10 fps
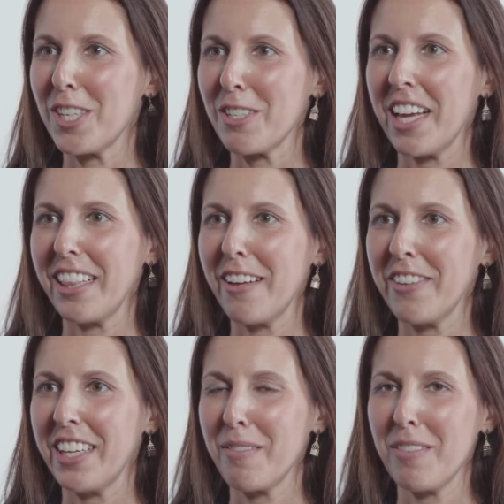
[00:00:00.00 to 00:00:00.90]
So I love
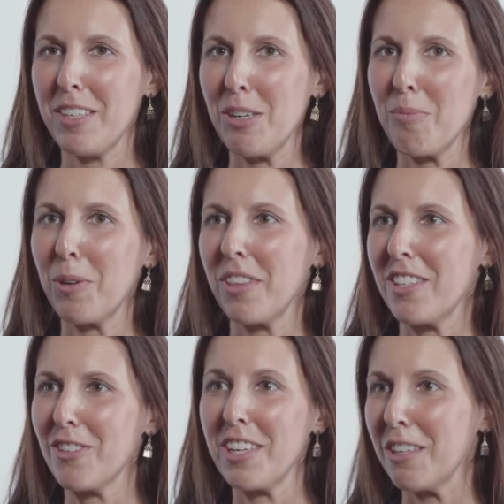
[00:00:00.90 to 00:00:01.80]
it, both
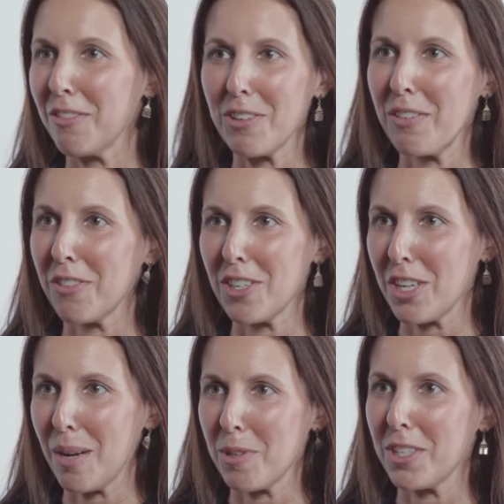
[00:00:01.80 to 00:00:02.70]
as you're interviewing for a
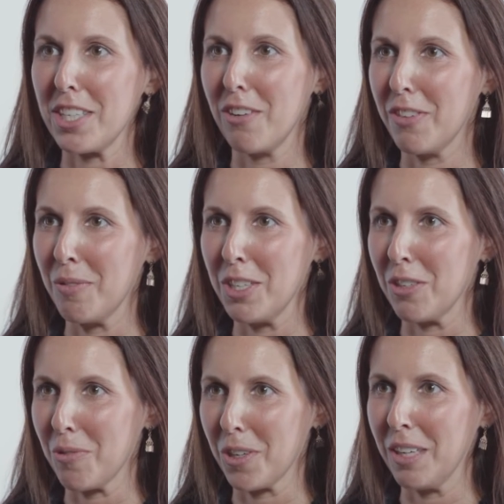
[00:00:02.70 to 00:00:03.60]
job yourself and when
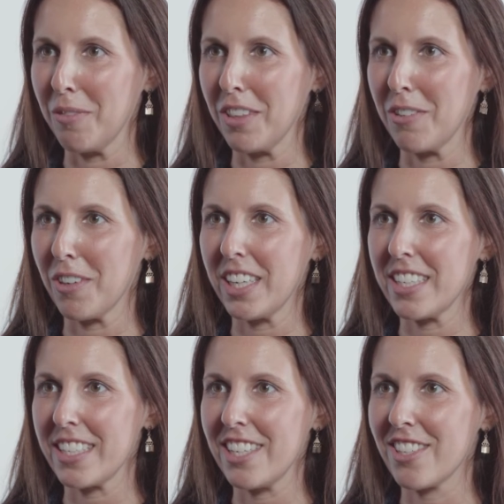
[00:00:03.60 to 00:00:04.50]
you're working with an
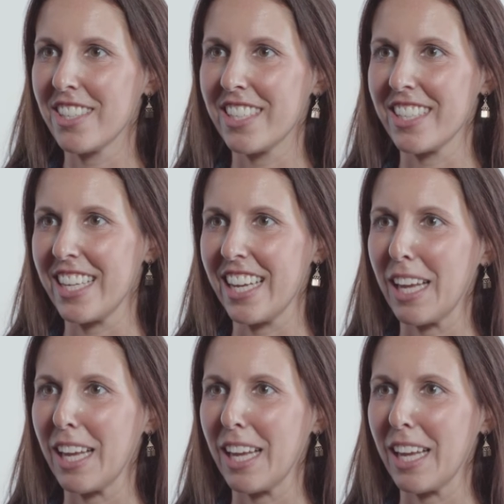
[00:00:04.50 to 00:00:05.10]
organization to say,